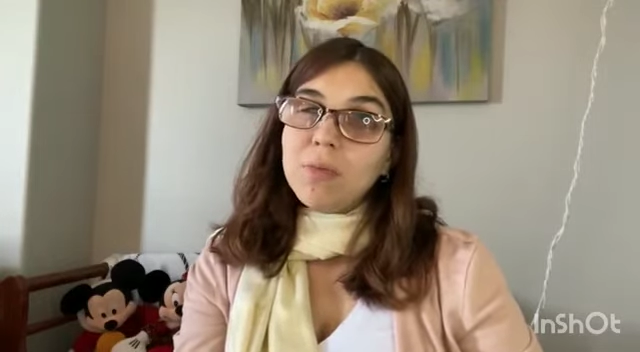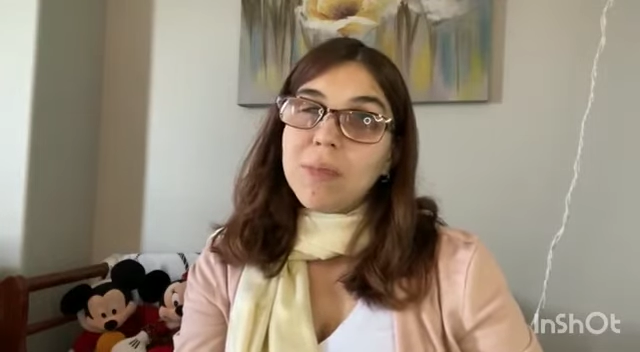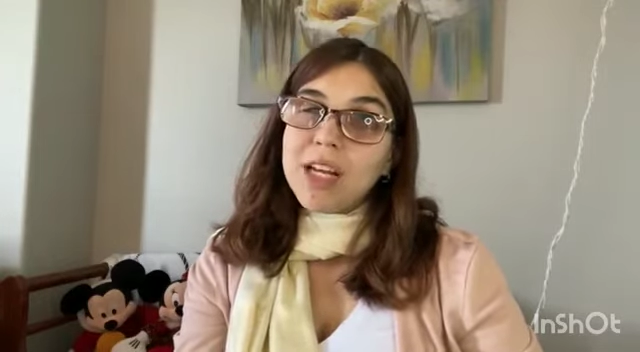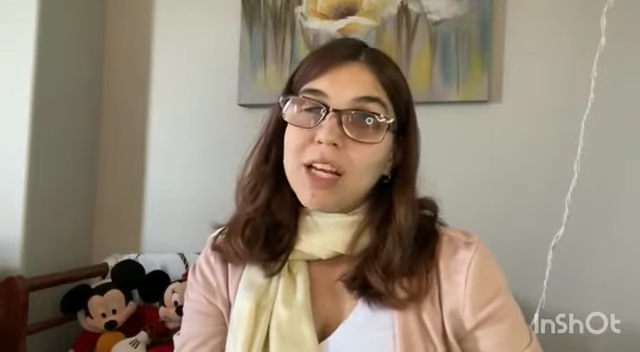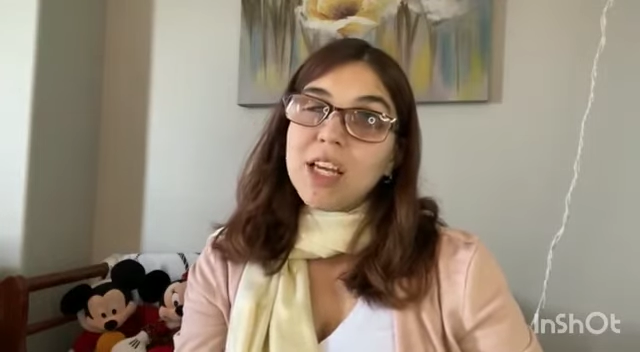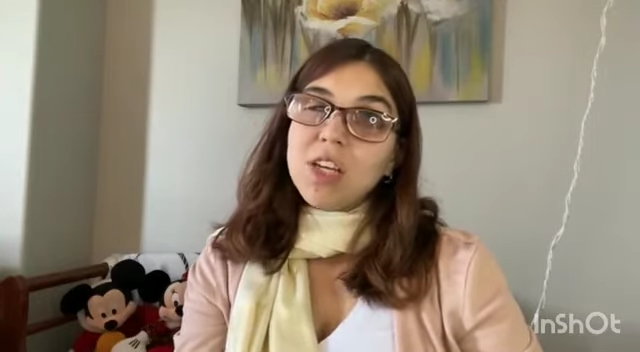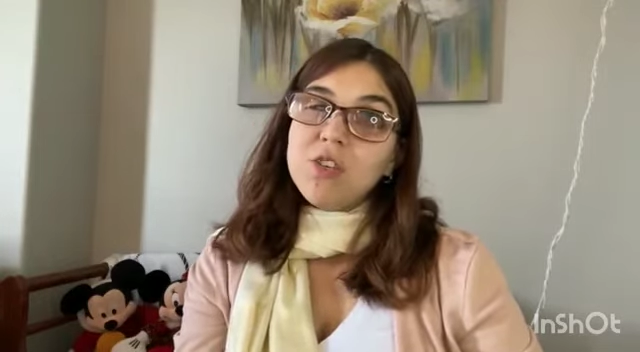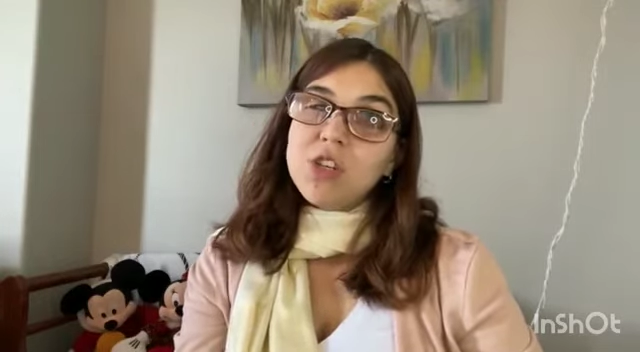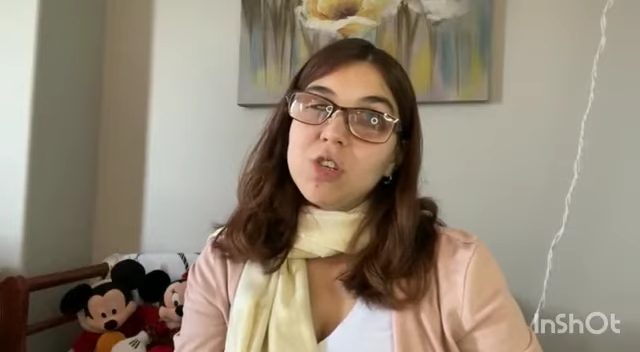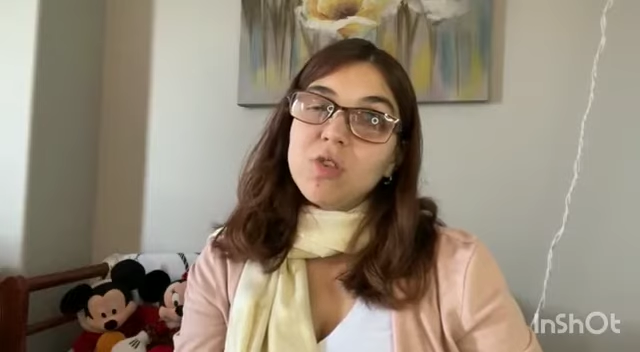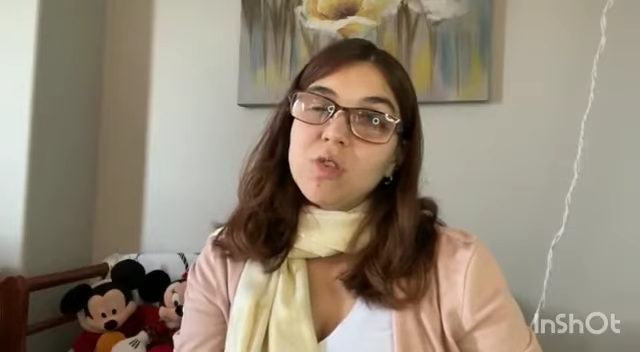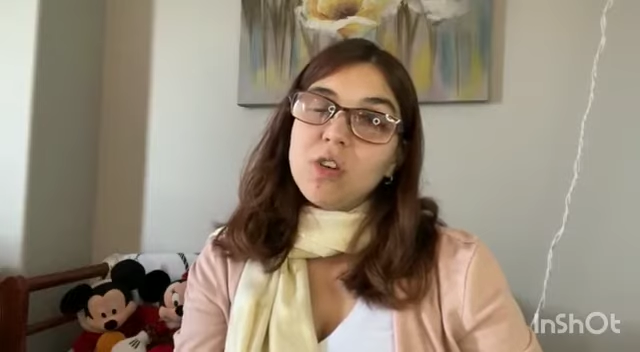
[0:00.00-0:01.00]
meaning you
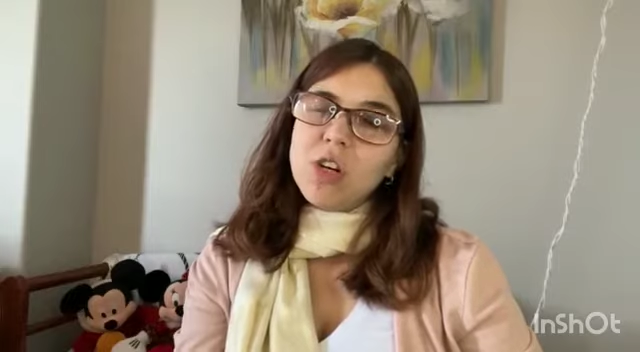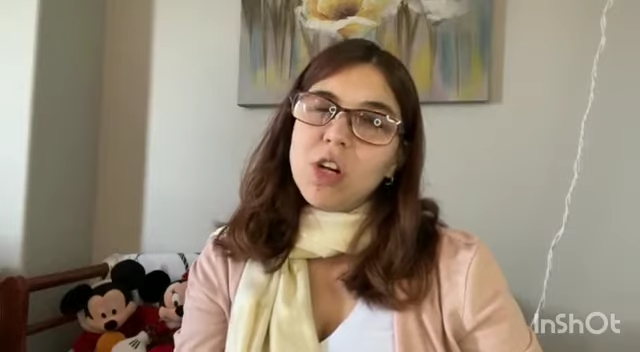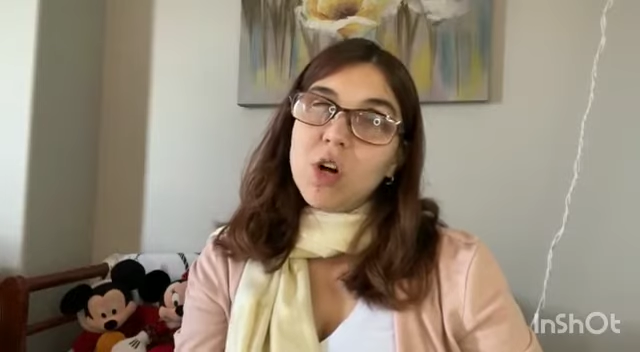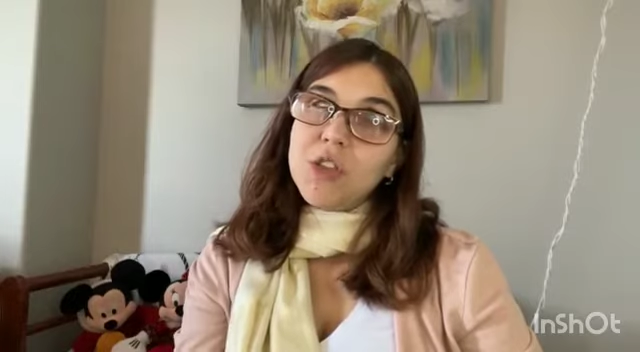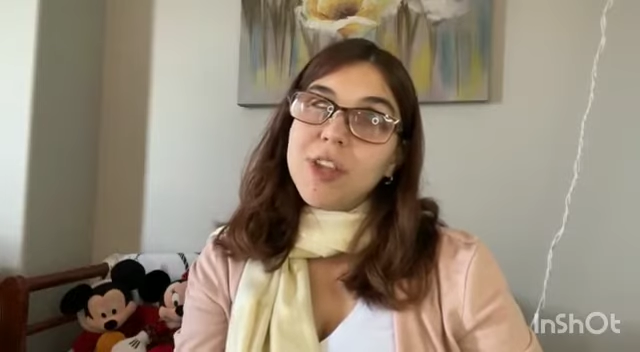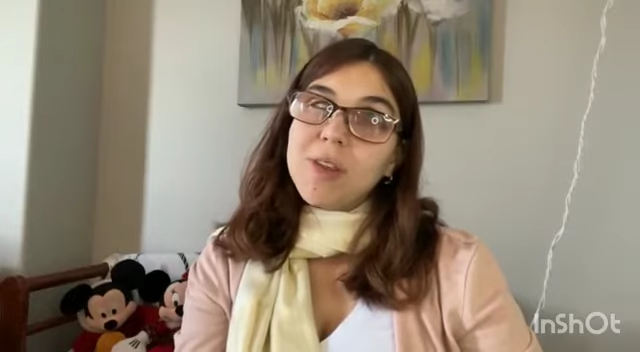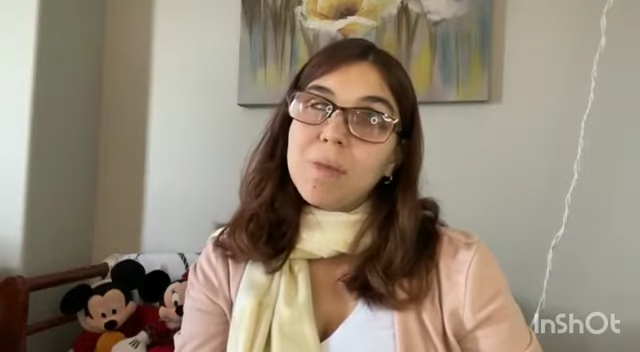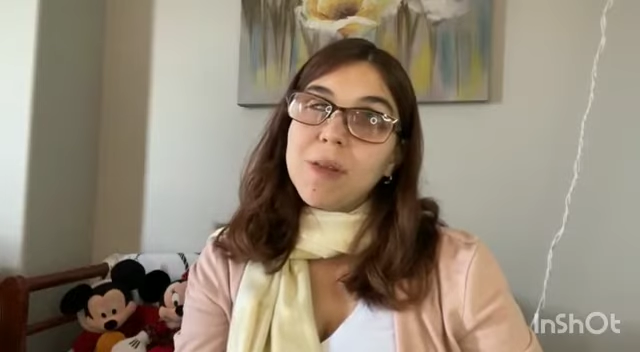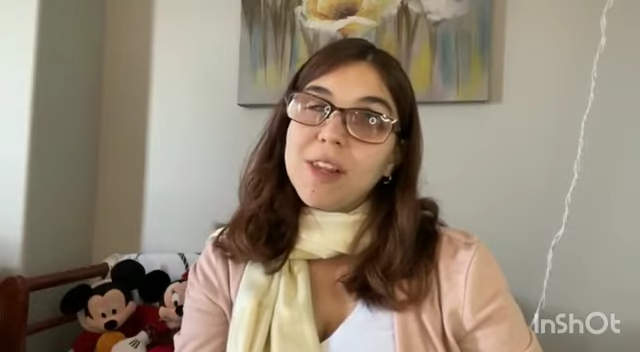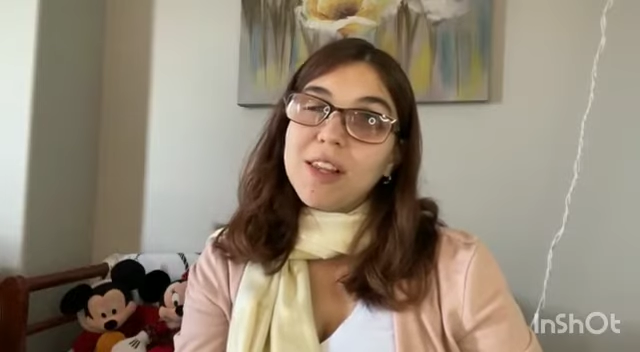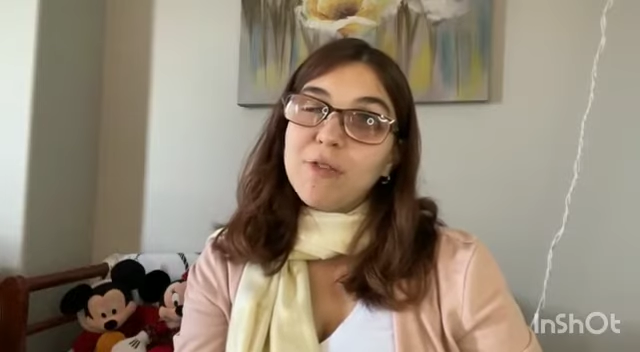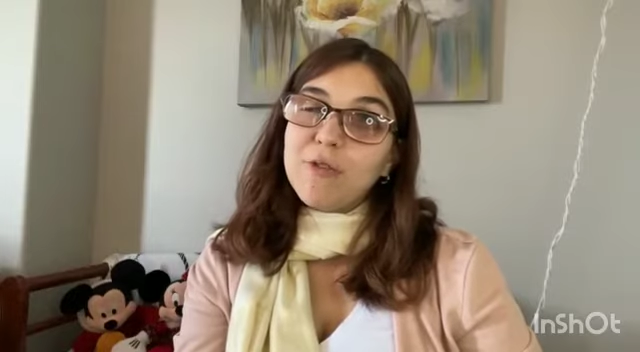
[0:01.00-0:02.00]
don't know the
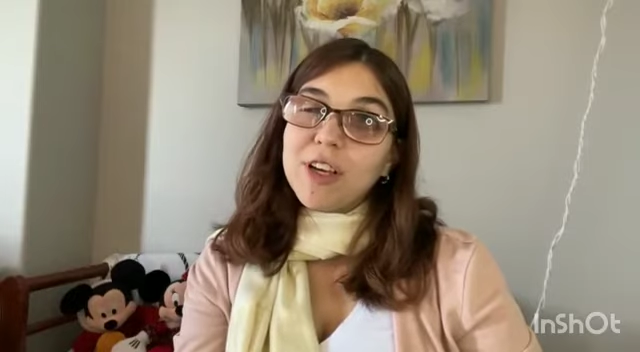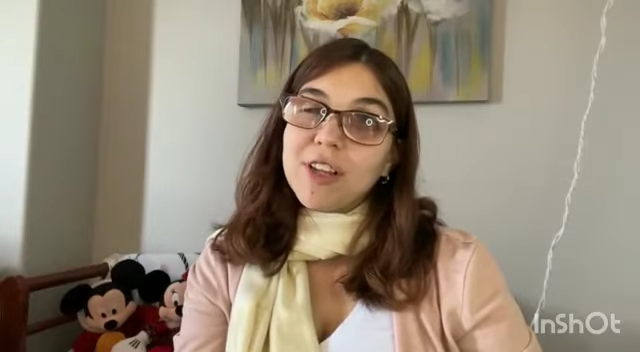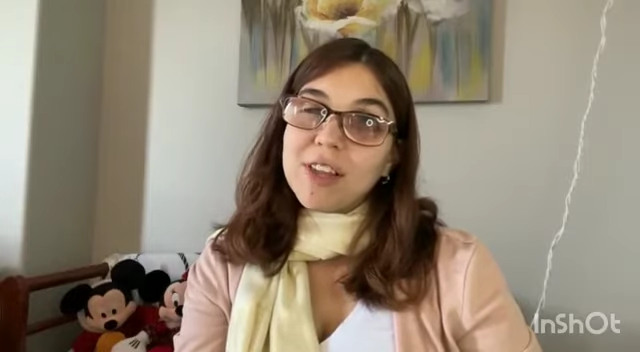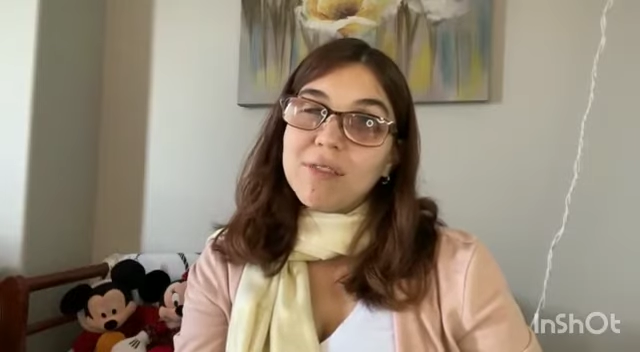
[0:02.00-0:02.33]
specifics